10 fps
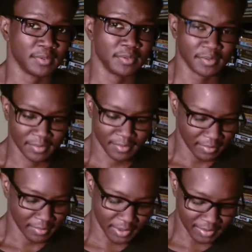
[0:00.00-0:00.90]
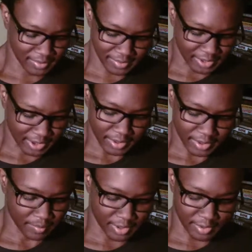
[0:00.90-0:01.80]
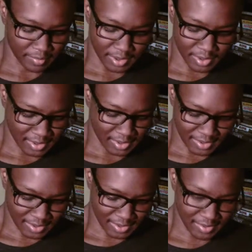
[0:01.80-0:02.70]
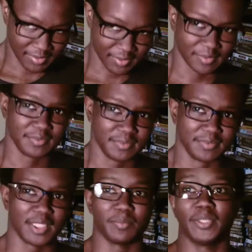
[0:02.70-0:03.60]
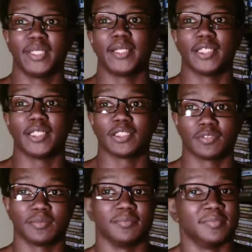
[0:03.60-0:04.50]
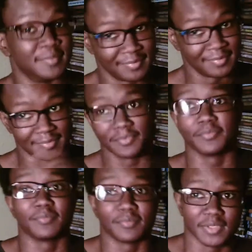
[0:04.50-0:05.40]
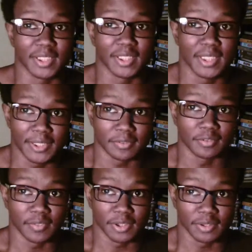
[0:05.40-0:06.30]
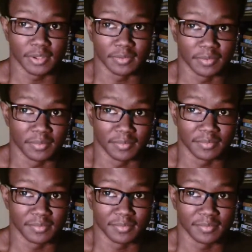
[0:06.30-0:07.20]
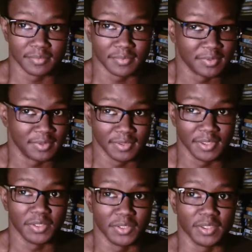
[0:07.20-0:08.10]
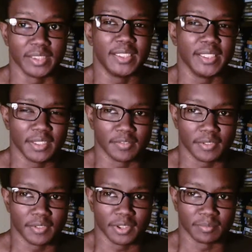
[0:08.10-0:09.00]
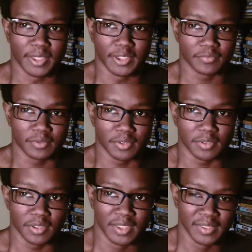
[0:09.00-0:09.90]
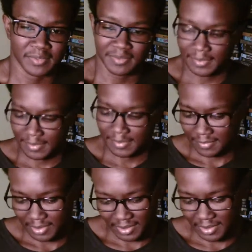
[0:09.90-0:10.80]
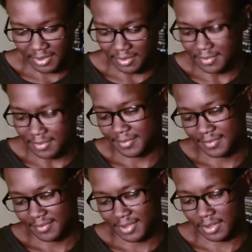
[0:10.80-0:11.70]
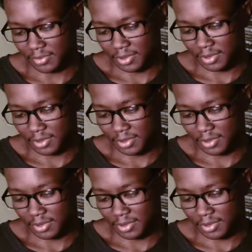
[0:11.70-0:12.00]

Like, that's not Michael, man. Not the badass from the theatrical version, or literally any other version -4. Like, no, nothing controls Michael.